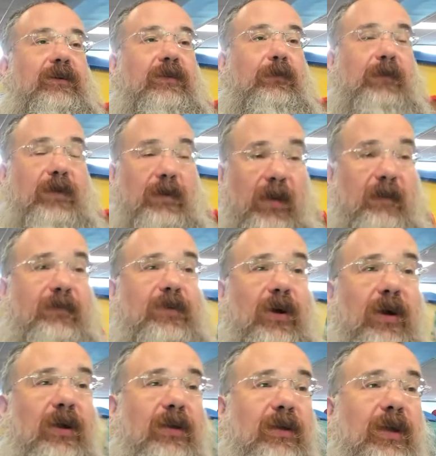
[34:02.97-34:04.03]

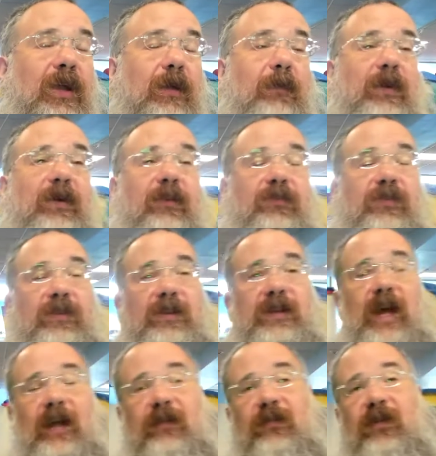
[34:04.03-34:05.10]
umereiv Because you did
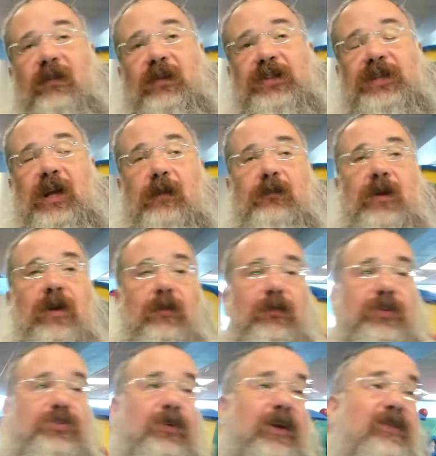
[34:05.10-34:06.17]
not serve Hashem
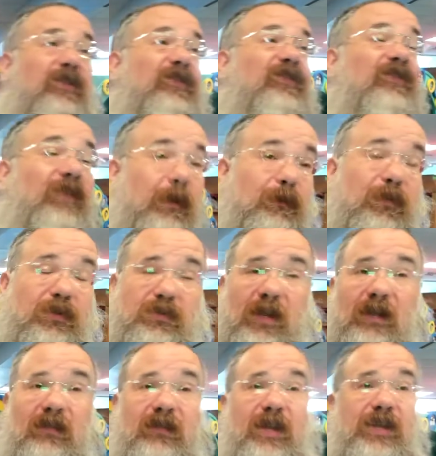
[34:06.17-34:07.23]
with joy. The simple
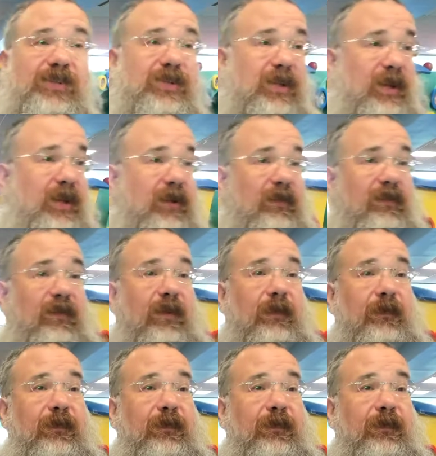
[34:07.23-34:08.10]
translation is,